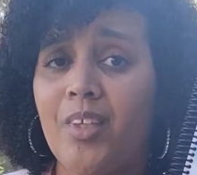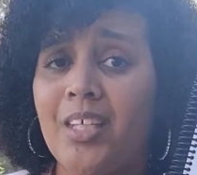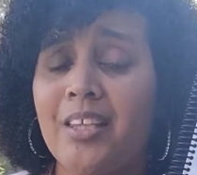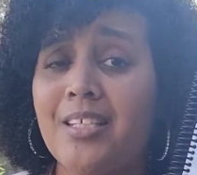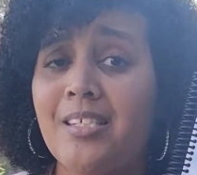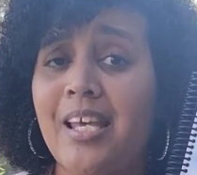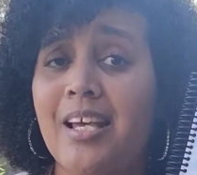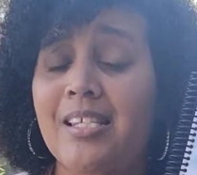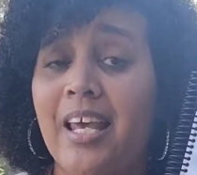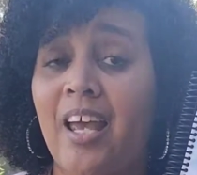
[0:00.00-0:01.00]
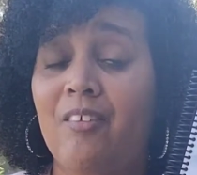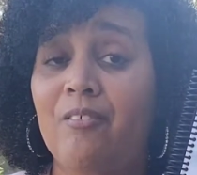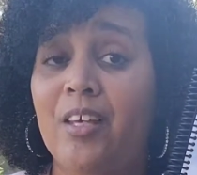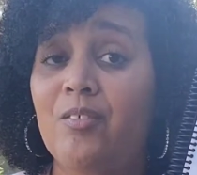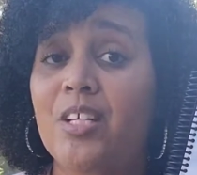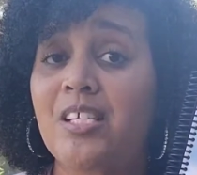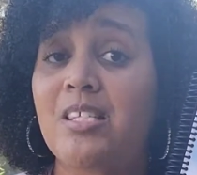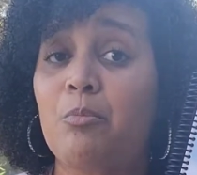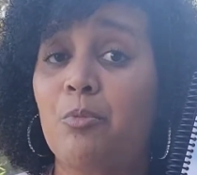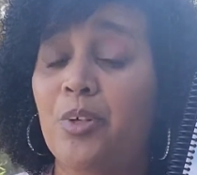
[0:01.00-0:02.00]
this has given us
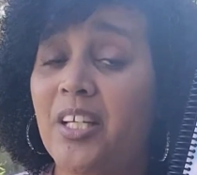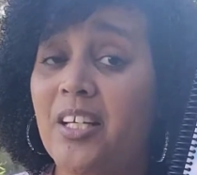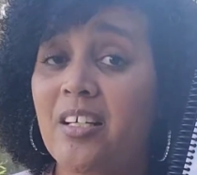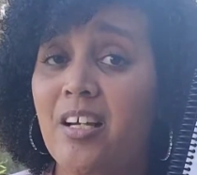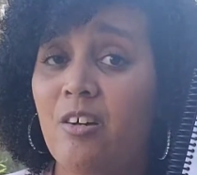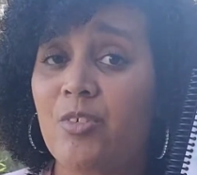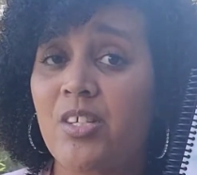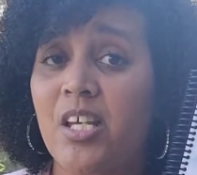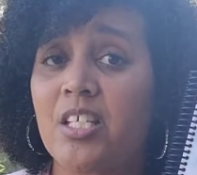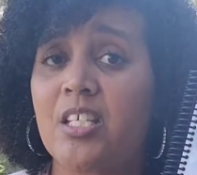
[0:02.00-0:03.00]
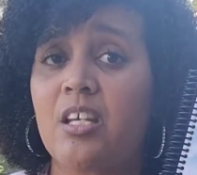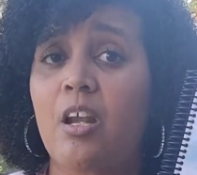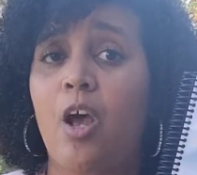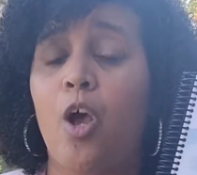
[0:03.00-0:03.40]
some really good conversation.